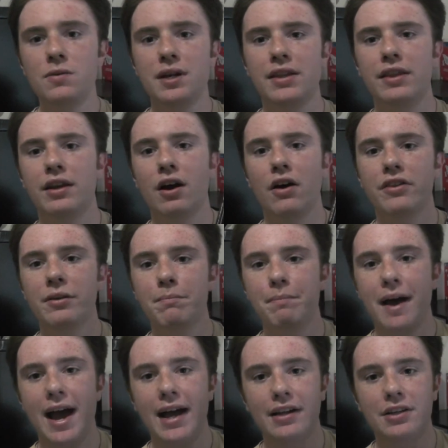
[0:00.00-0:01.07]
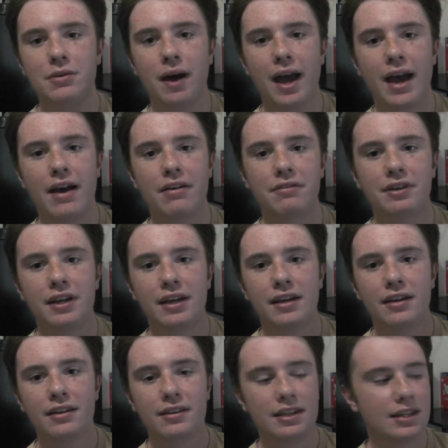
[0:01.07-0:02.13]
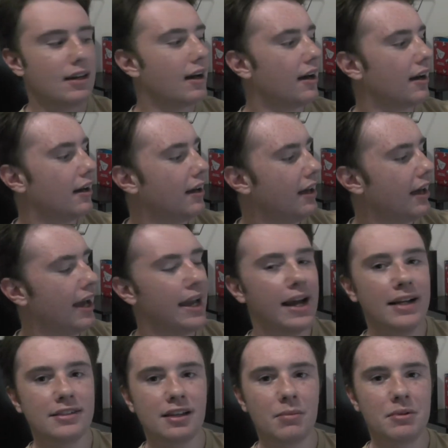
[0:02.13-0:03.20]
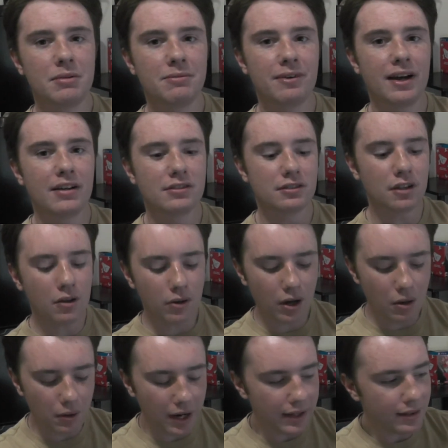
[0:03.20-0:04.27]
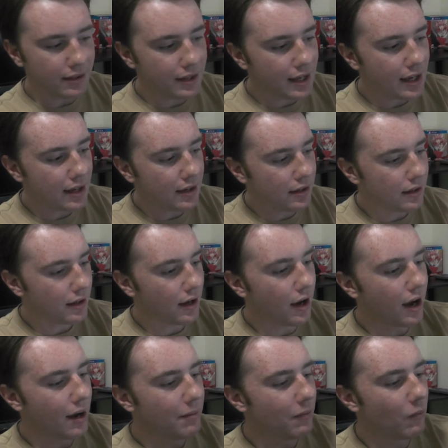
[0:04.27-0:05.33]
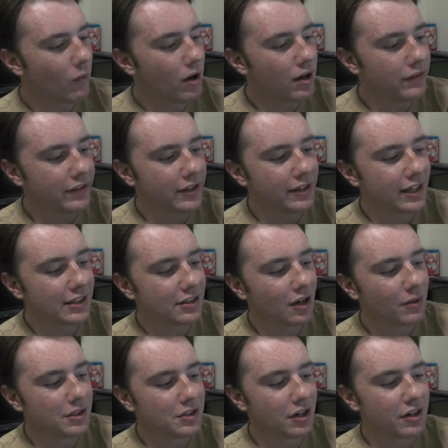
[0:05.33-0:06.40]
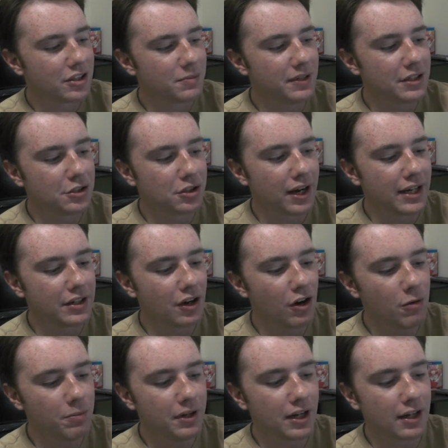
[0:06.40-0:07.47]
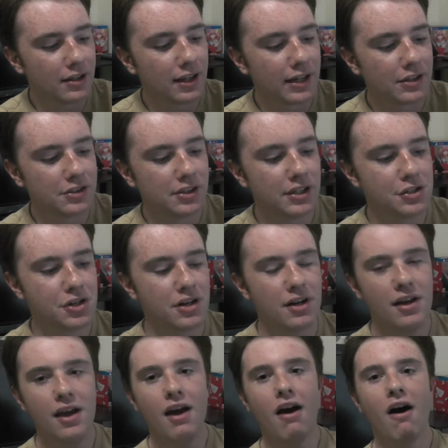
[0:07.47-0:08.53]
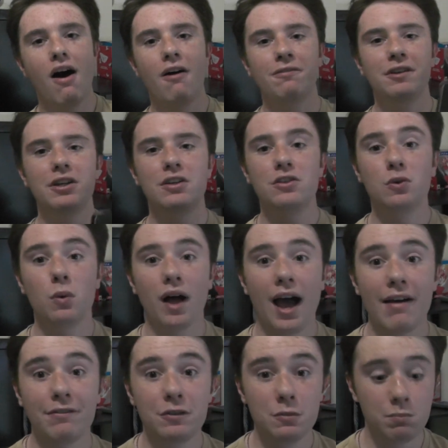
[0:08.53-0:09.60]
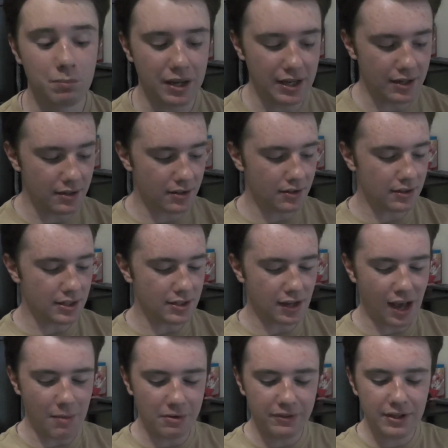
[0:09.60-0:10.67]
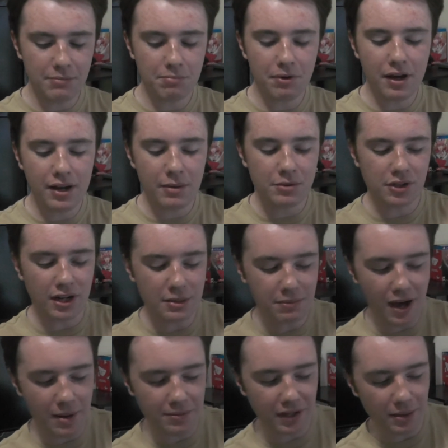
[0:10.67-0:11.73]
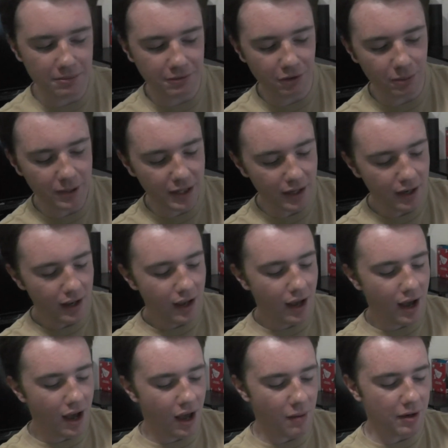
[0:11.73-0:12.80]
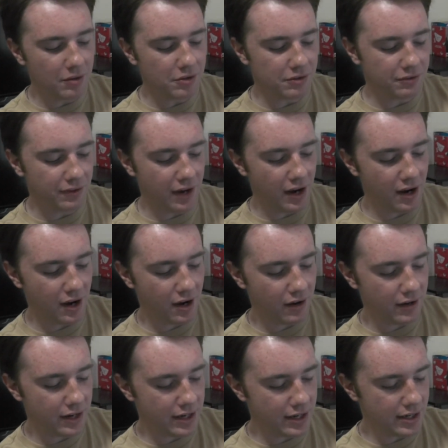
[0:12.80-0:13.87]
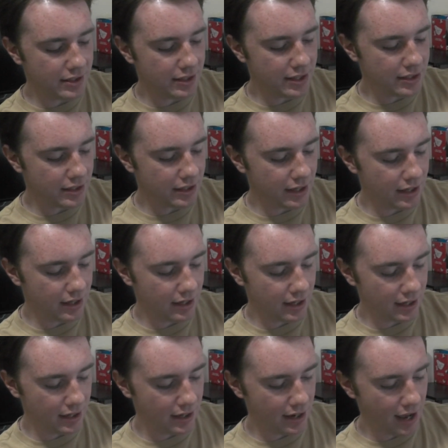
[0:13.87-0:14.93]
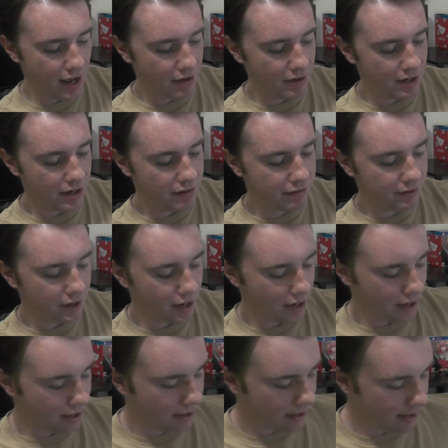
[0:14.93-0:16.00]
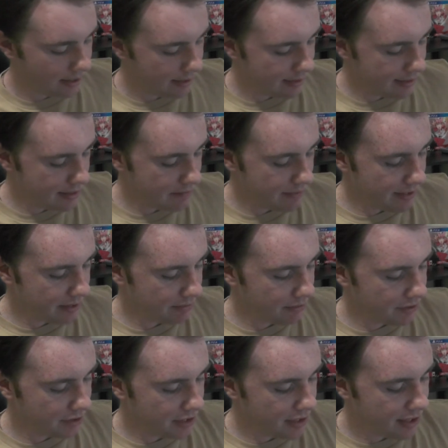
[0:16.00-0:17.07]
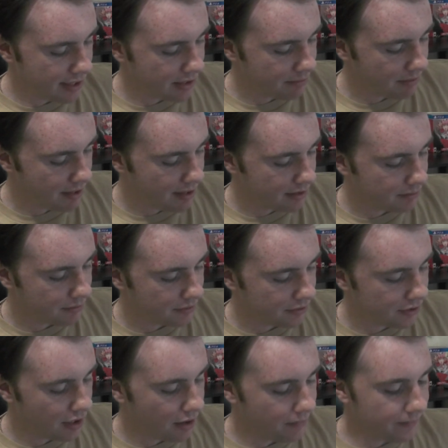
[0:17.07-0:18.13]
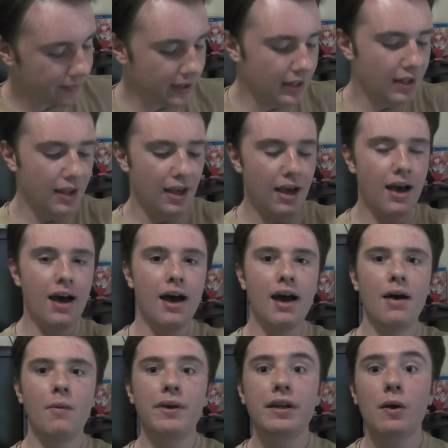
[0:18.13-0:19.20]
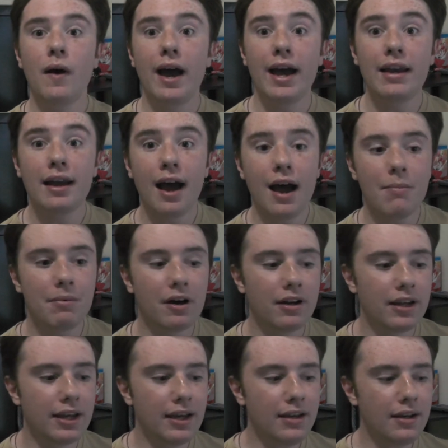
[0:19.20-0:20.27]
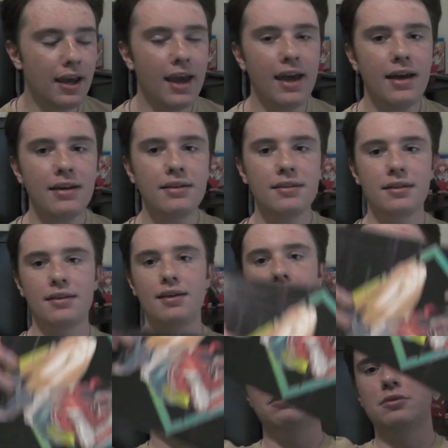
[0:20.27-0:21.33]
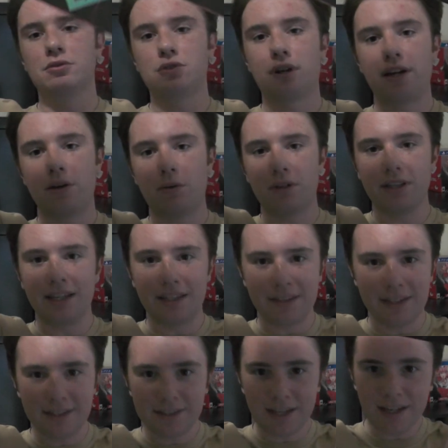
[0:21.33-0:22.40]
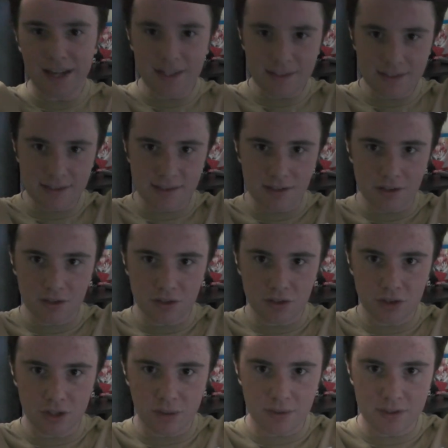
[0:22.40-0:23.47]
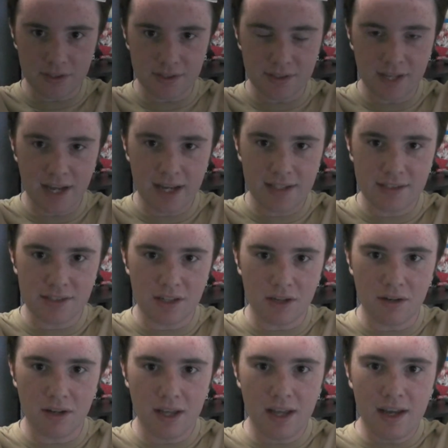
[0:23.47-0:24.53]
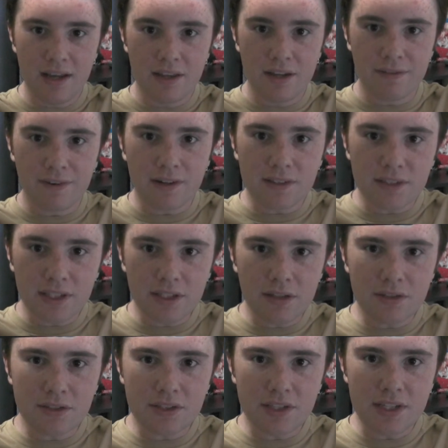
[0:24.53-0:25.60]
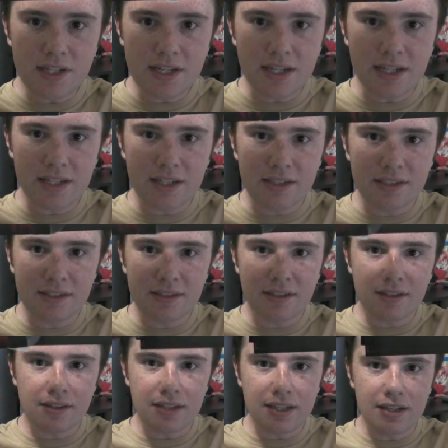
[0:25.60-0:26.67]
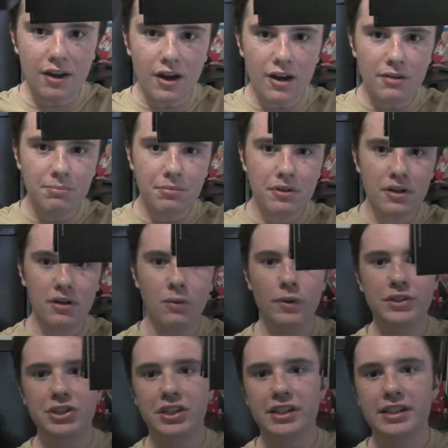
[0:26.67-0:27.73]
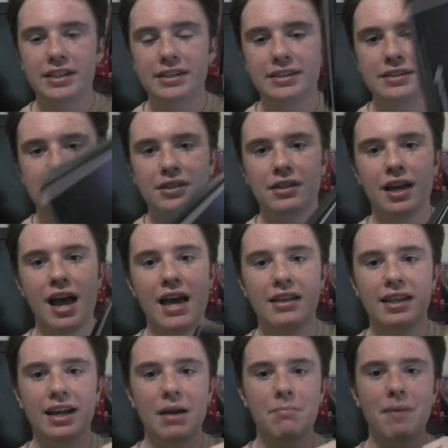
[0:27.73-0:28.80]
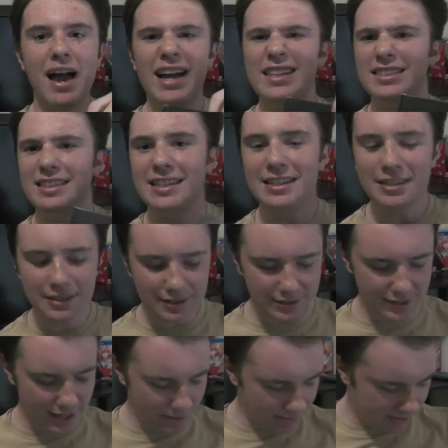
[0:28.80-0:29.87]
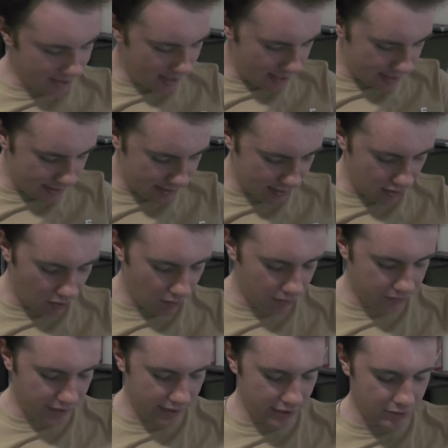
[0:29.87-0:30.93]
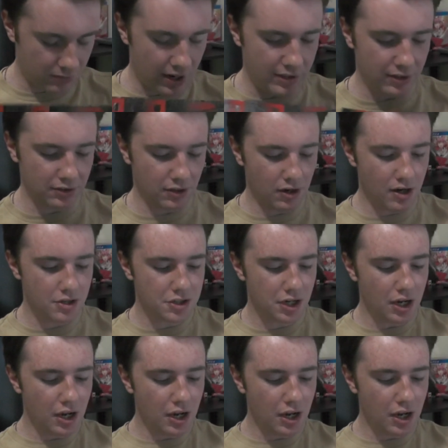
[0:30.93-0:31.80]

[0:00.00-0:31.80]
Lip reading: And then on the back, you have the AI Somnium Files logo. And then one of the things that always irks me is trying to open a collector's edition. Often you will have to bend the top of it, but it was already popped up for me. And it was very easy to get in and out of and keep as pristine as possible. So we can go ahead and hop on in, and I will try and hold it like this, I guess, just to show you what's inside. So the first thing you'll see is the art book, which is like a magazine type size because the whole thing is rather large.